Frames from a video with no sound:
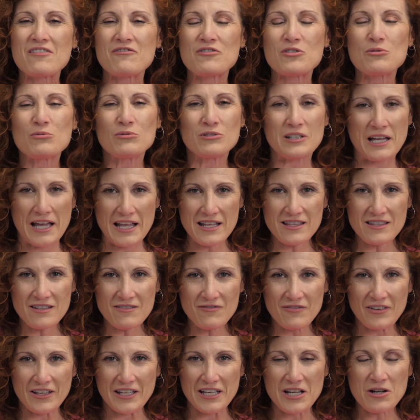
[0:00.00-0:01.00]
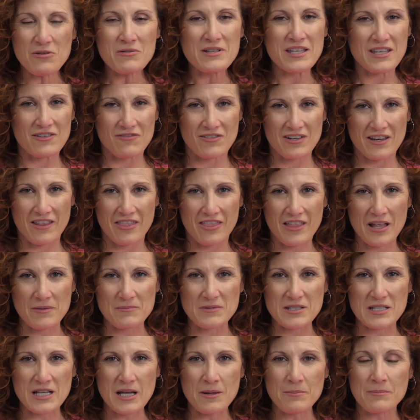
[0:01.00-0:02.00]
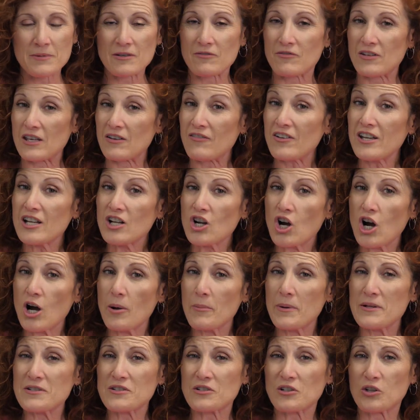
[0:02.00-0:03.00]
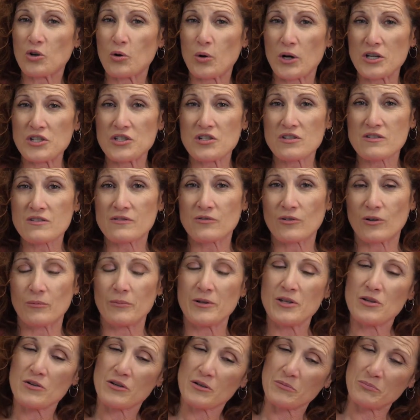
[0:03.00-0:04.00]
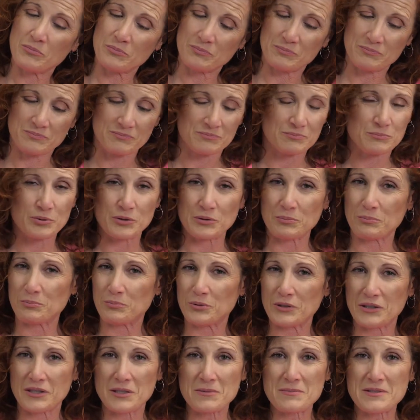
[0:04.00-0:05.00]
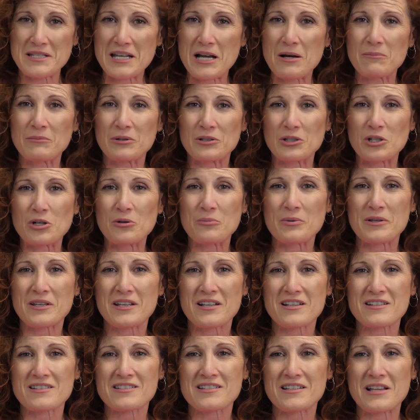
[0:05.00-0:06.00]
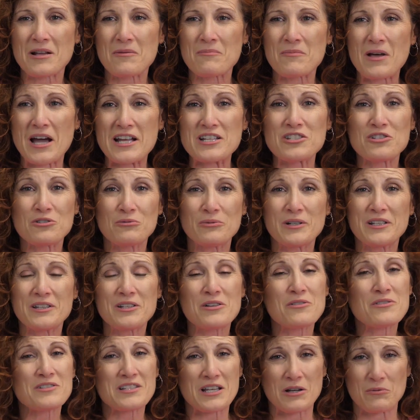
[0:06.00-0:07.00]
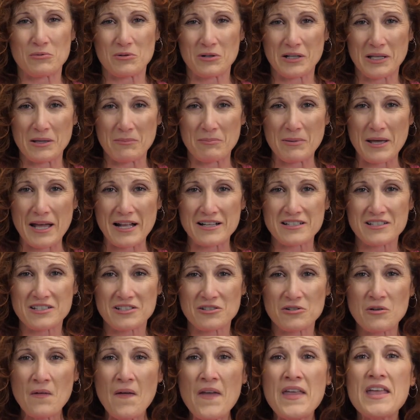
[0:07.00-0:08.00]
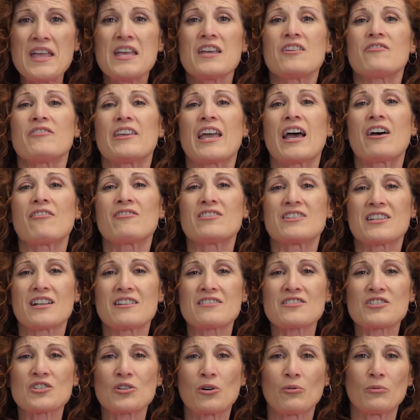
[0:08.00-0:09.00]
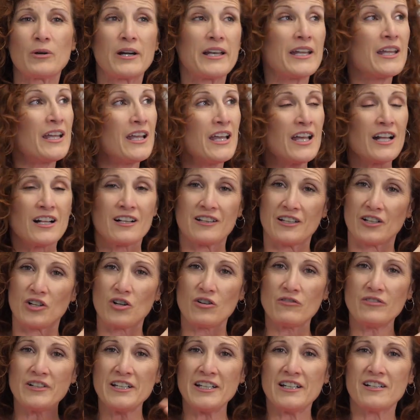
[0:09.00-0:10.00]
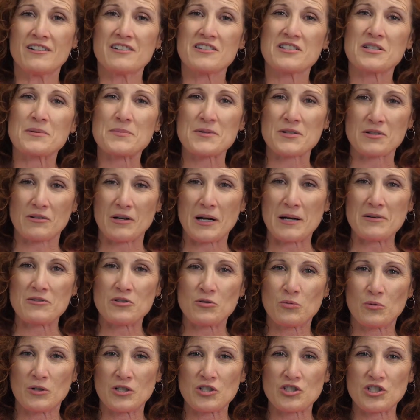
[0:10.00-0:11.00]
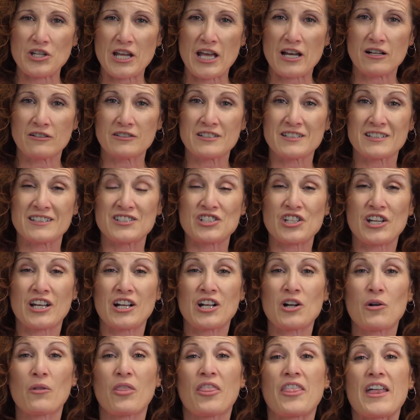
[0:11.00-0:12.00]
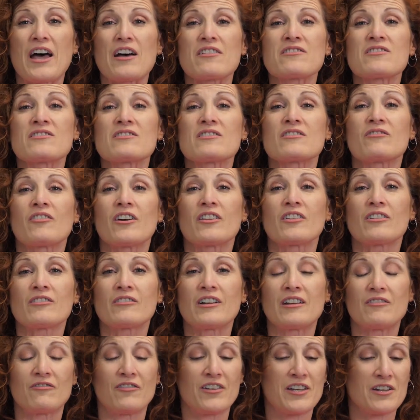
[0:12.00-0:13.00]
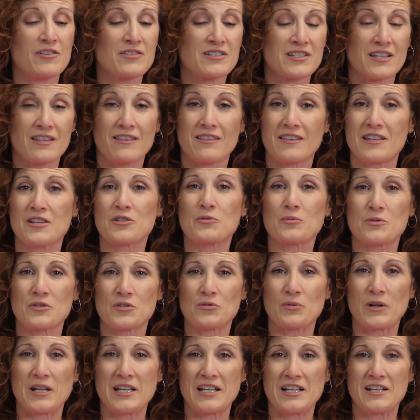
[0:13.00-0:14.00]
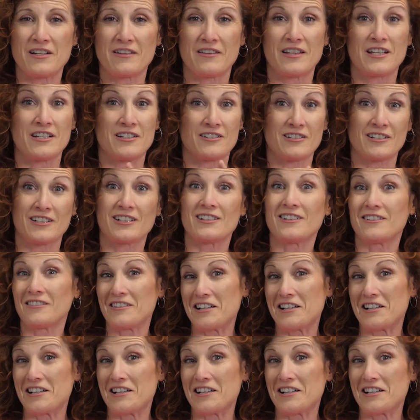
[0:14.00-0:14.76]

If you like the video, give it a thumbs up. If you have any comments or questions for me, you can put, put them down below because um, I do read those. I will get back to you. If you haven't done so already, click over here to subscribe to our channel to check out thousands of other great videos like these ones right here that you're going to